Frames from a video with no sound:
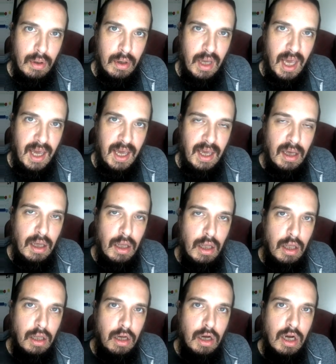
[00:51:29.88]
Okay?
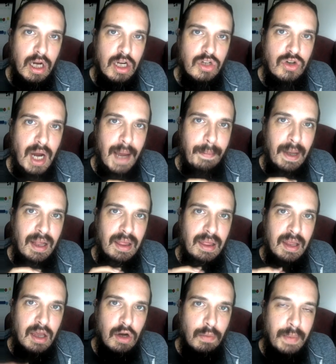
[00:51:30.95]
You're going to drop a
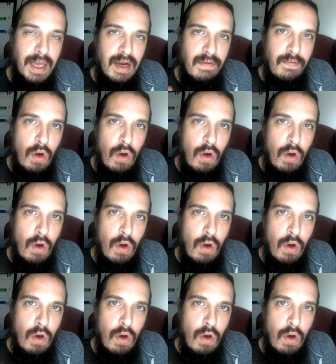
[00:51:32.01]
little bit